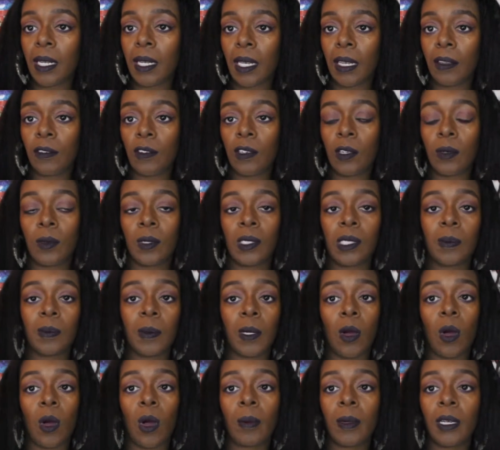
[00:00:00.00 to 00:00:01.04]
hair if you don't want to
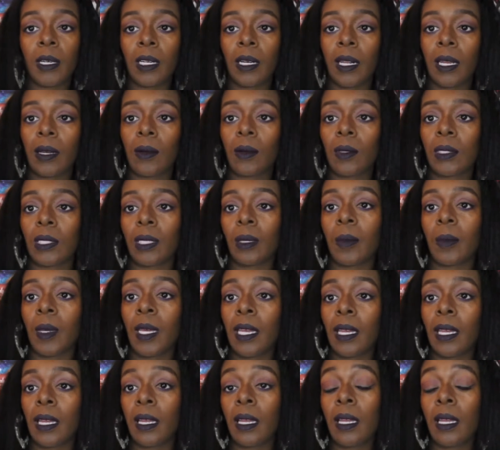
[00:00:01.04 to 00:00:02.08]
spend an arm and a leg on some
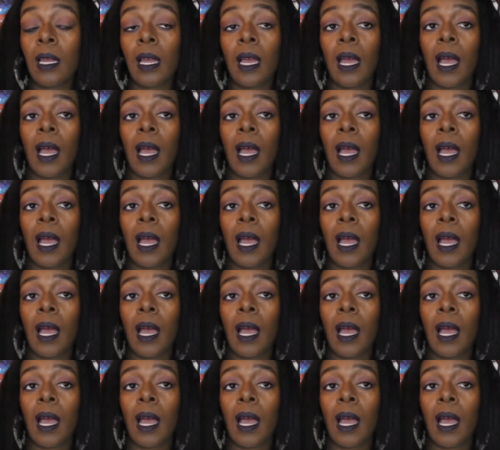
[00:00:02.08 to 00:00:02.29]
hair.